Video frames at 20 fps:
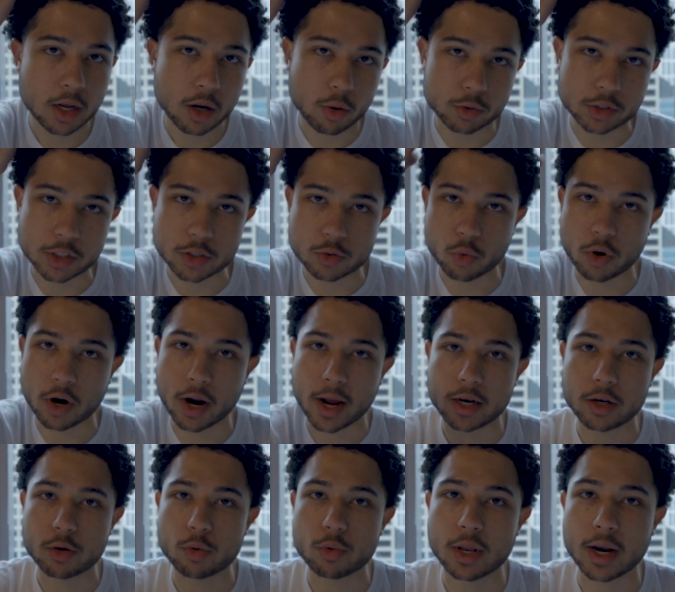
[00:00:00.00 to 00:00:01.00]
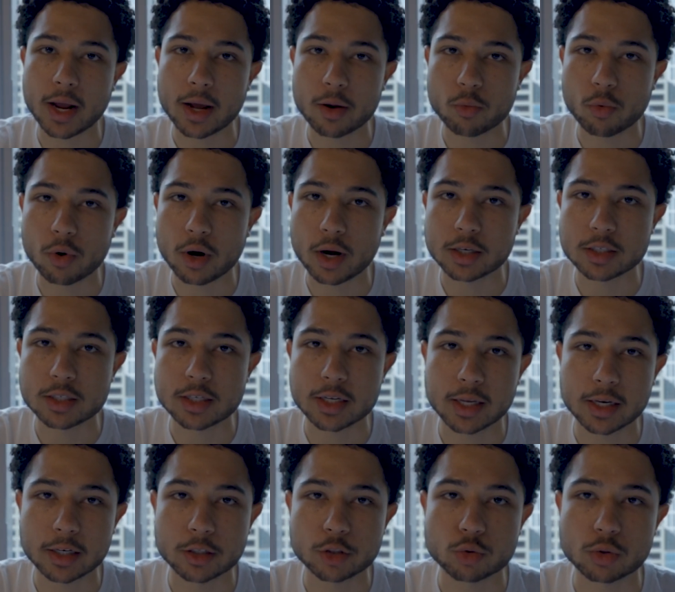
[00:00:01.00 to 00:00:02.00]
which is where I knew that I'd want to
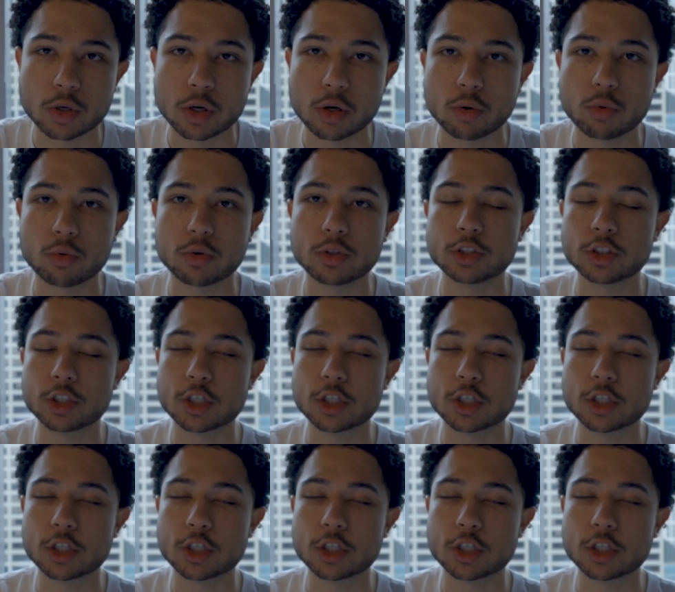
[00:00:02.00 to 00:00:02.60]
get a drone,